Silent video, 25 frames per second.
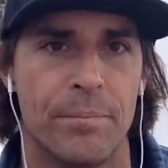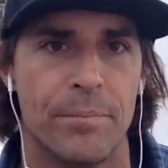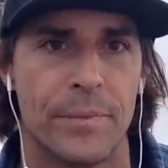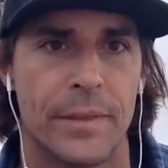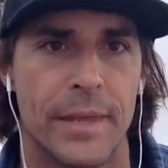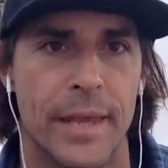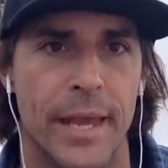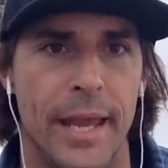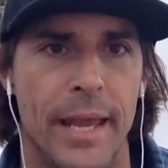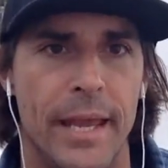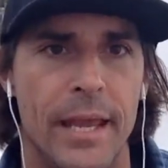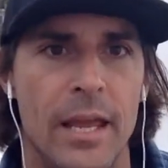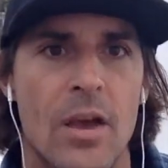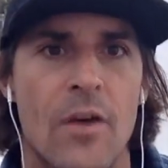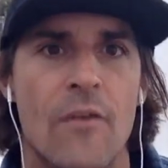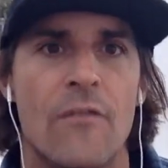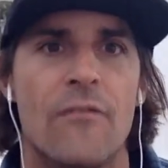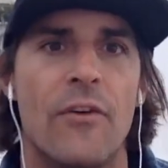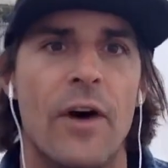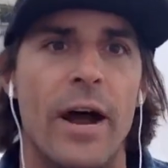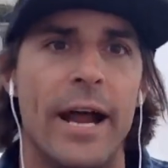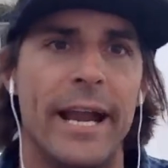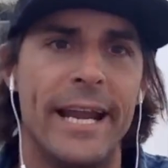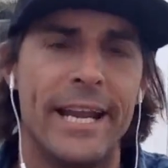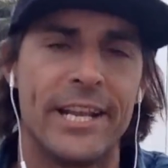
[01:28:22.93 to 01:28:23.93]
Okay,
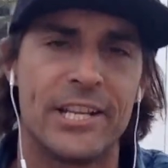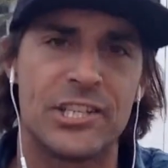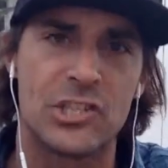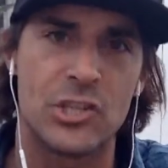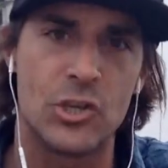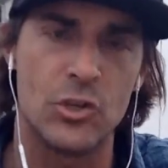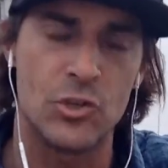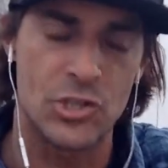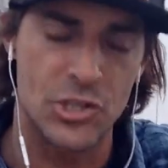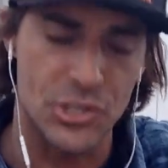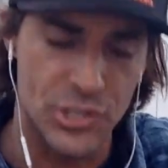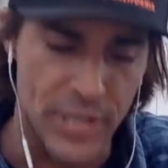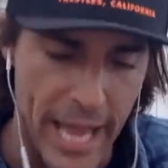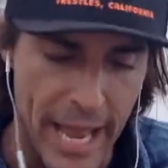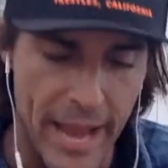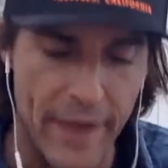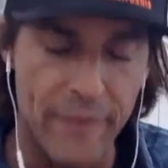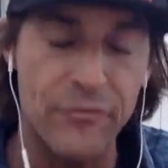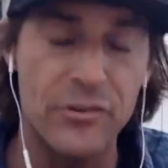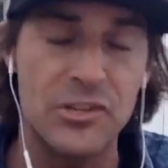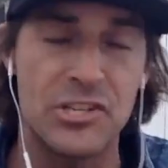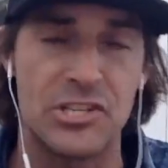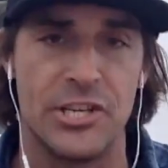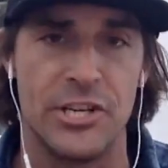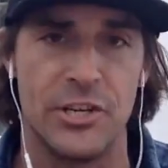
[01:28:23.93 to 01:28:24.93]
find excuses
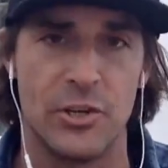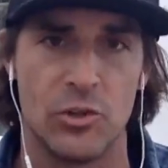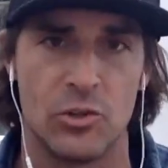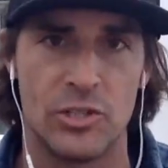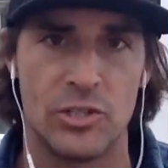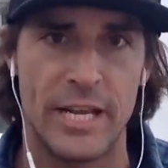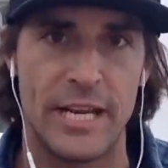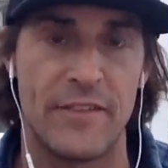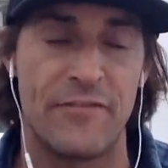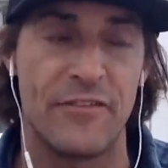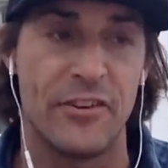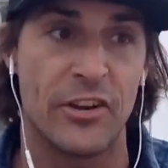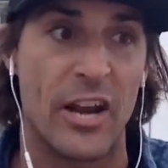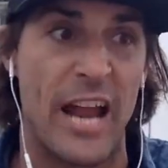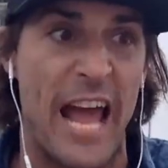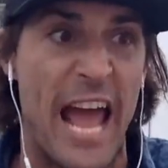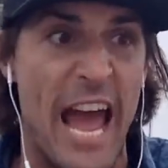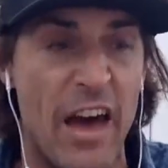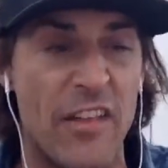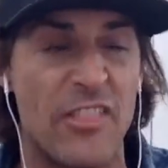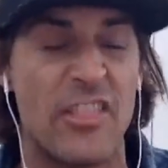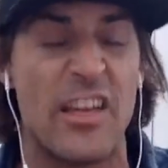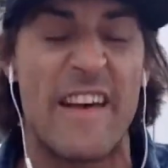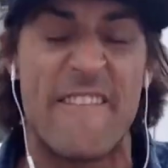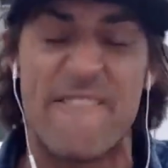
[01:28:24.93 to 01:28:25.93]
every single day to figure out
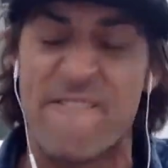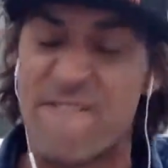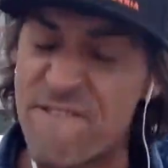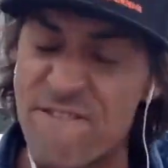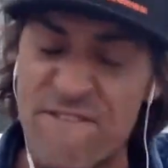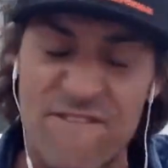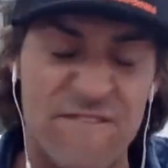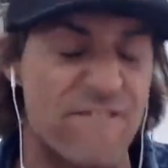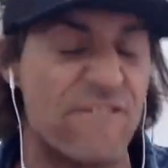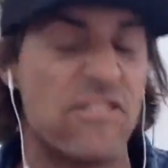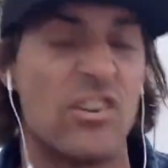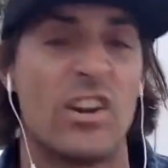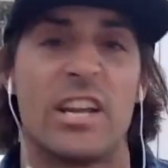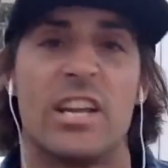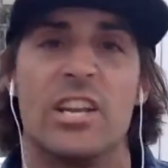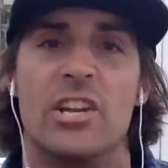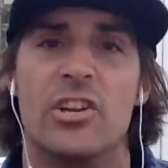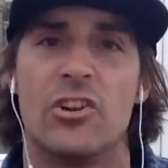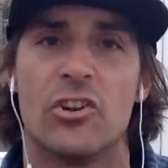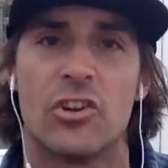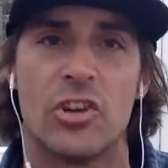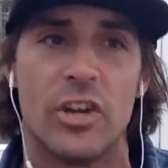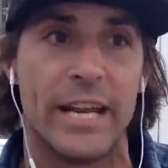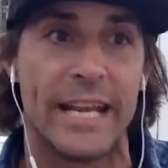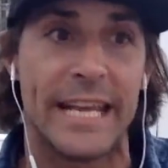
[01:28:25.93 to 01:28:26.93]
how the freaking
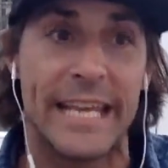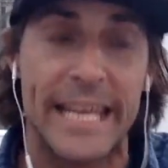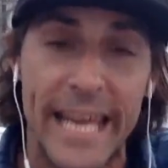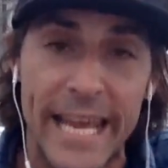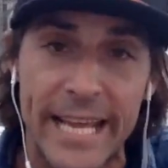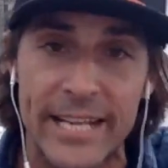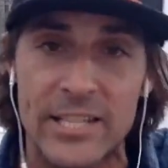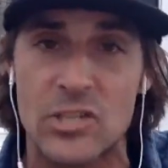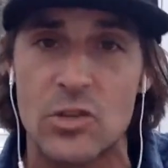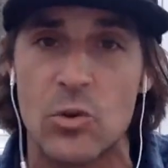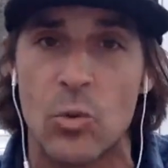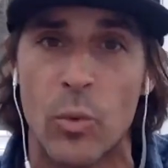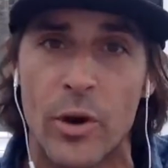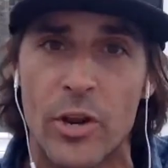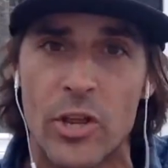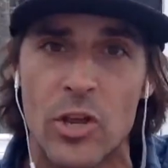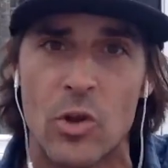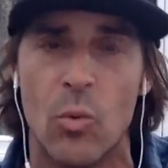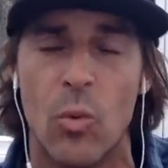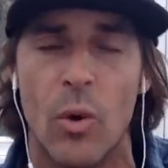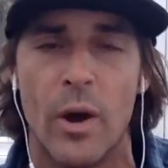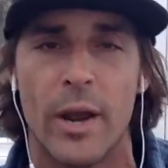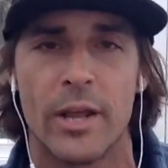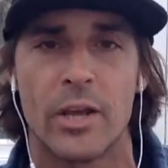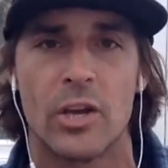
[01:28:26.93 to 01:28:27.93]
you're going to get to where you
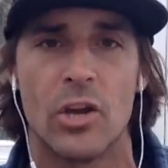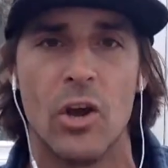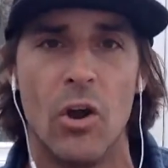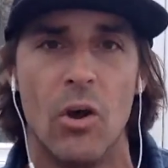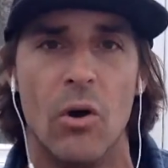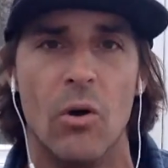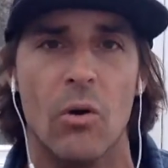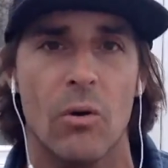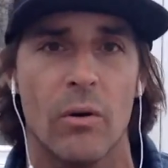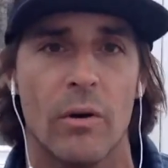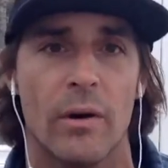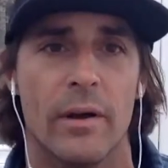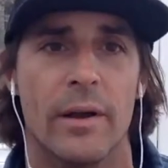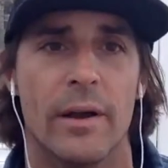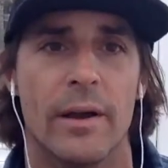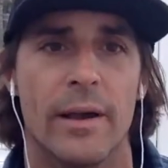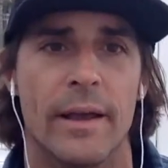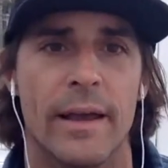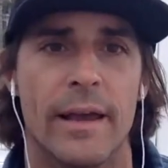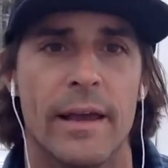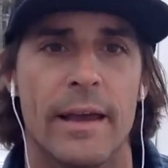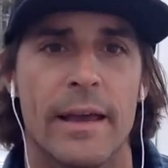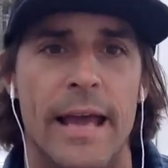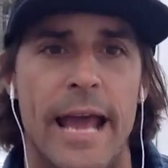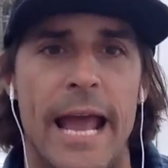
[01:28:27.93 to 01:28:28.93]
want to go
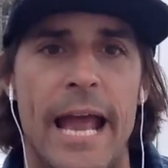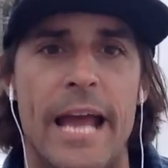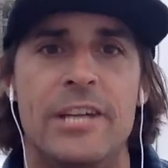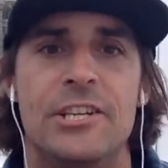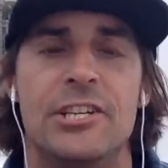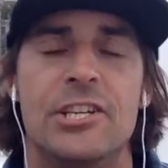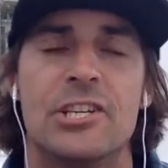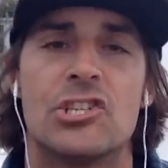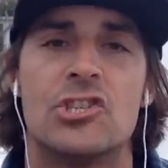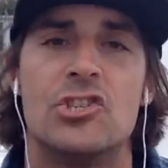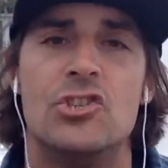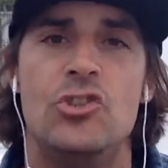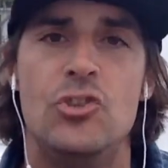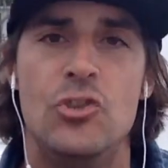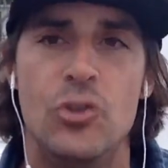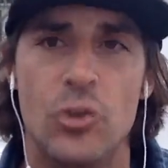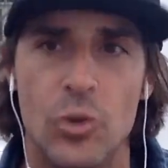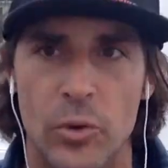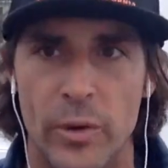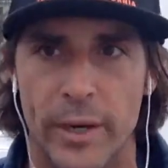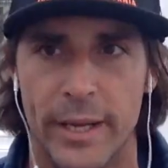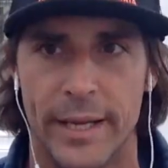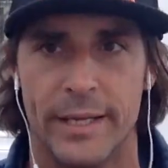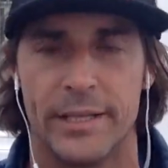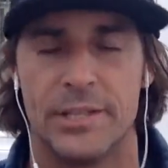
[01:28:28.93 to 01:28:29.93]
and just
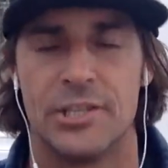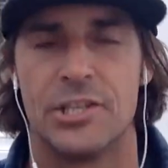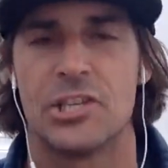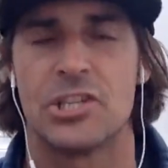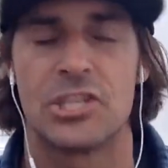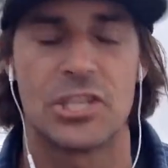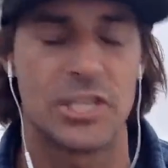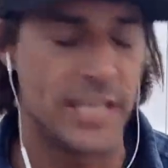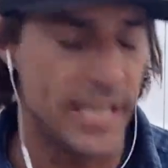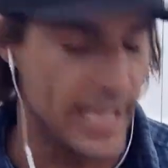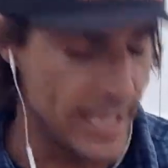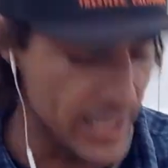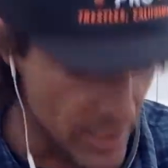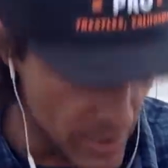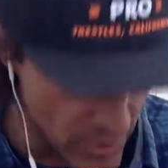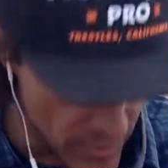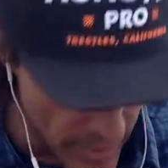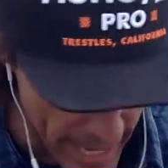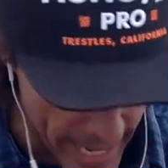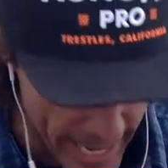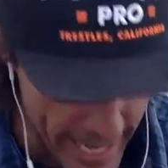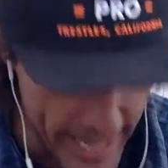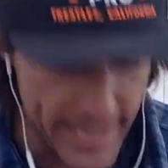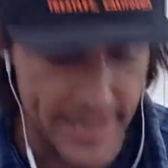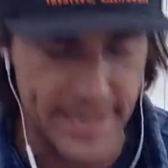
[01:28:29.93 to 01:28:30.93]
do it. Just get your
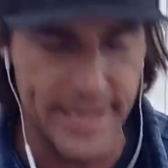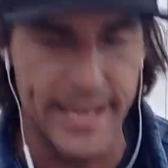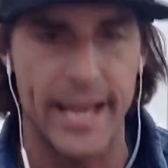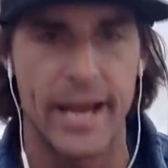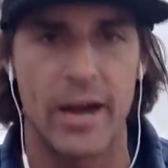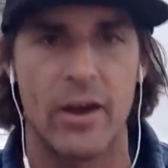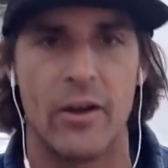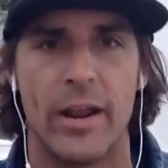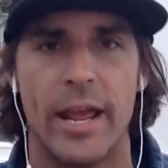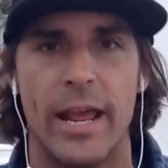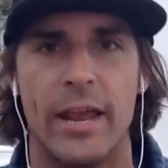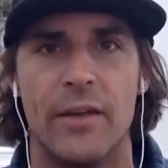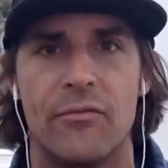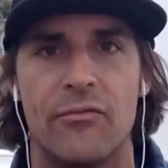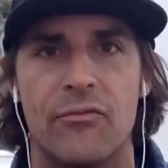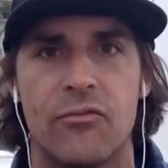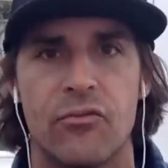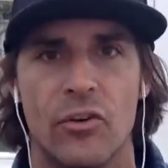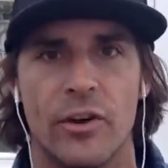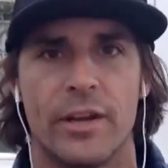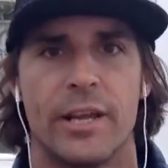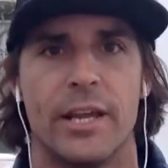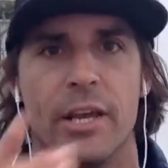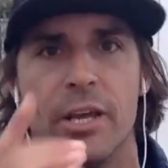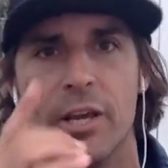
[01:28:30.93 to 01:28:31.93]
head down and
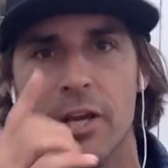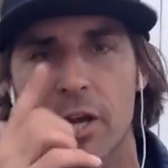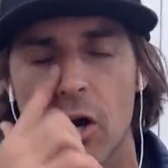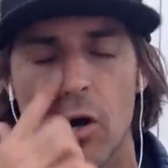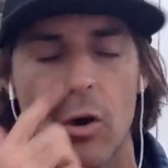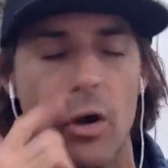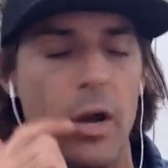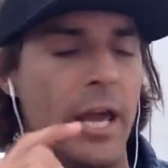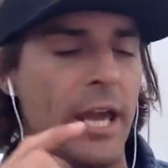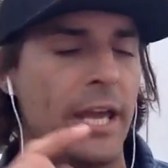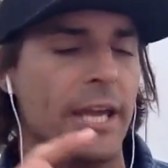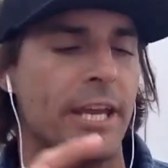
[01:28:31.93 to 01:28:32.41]
freaking go.